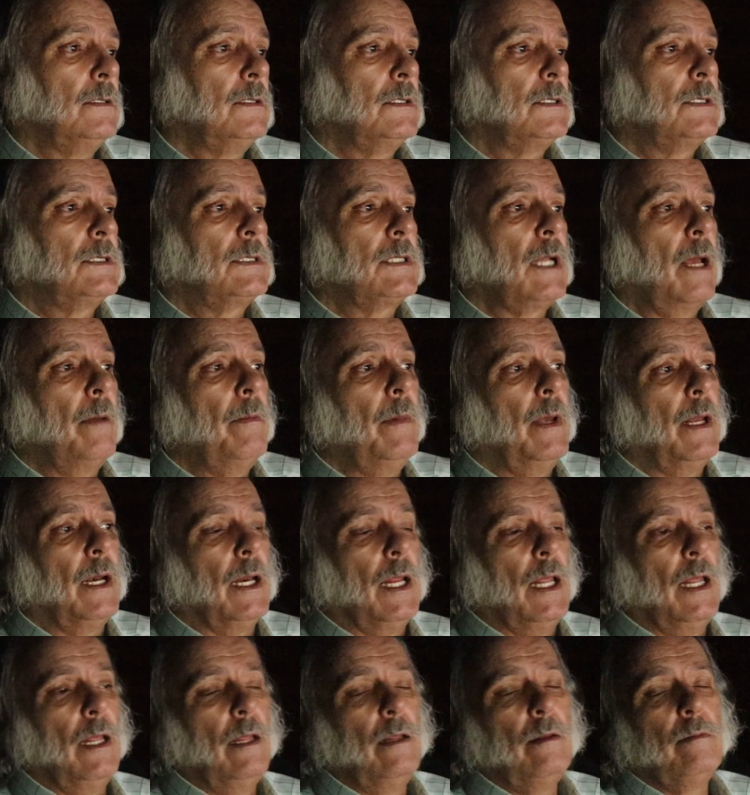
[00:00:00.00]

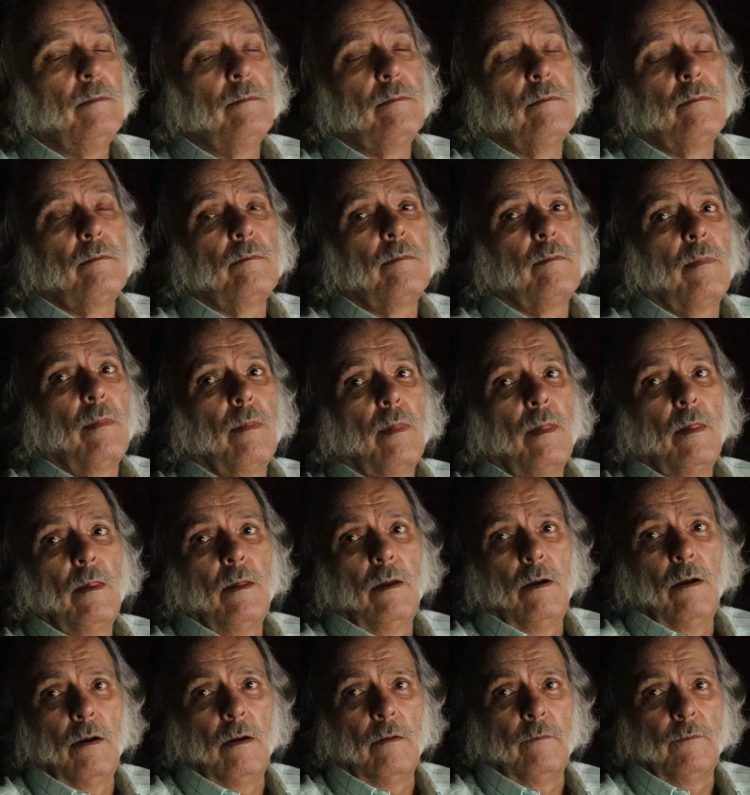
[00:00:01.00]
summary
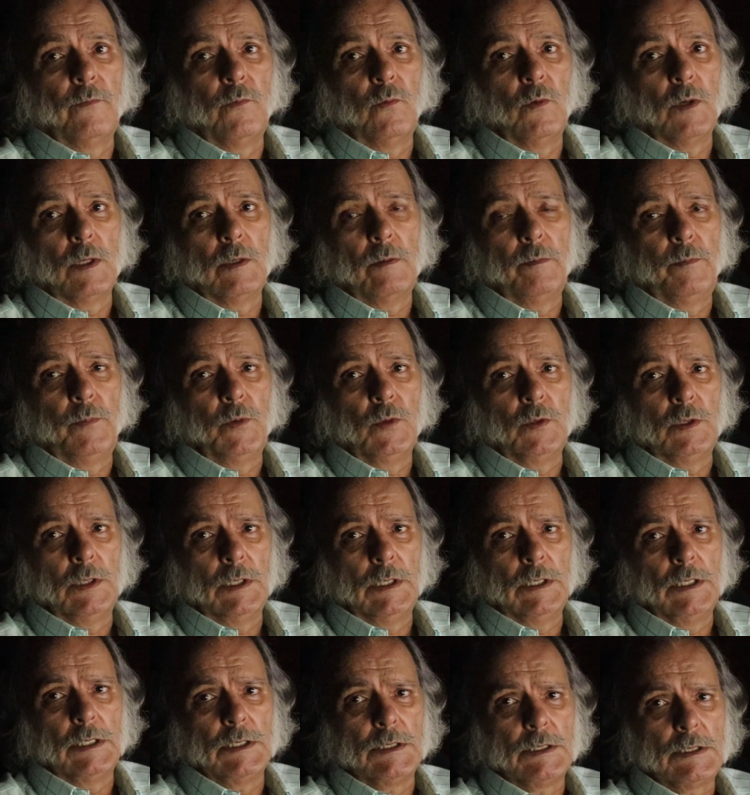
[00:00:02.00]
of what
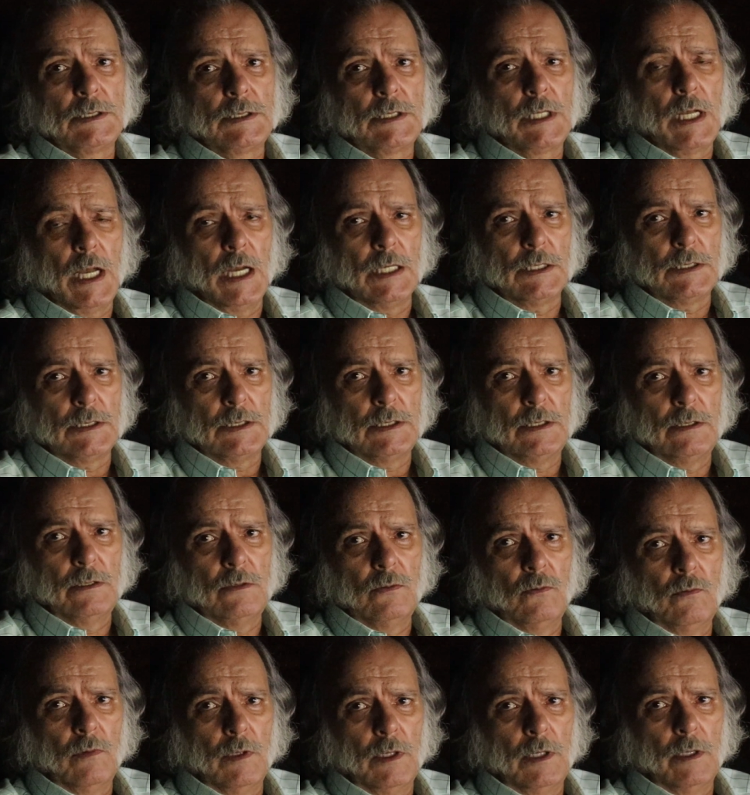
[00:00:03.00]
Putin discussed
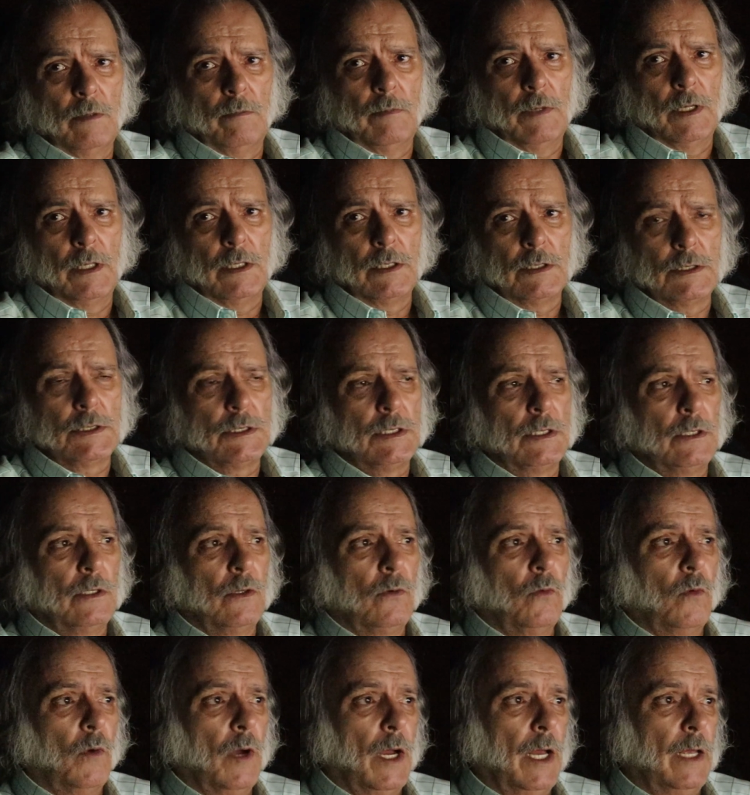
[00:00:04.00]
with the mothers and
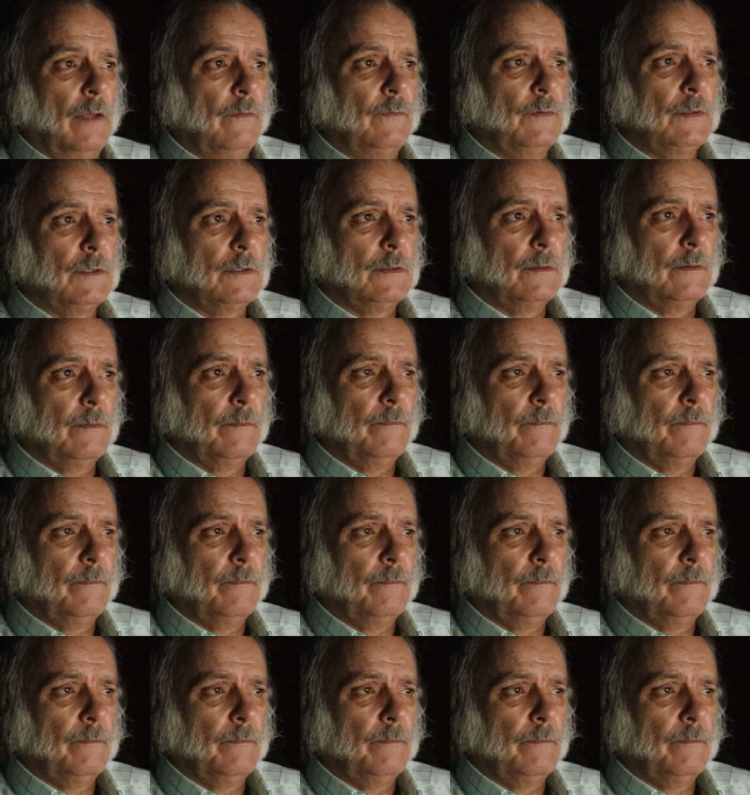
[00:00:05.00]
the wives.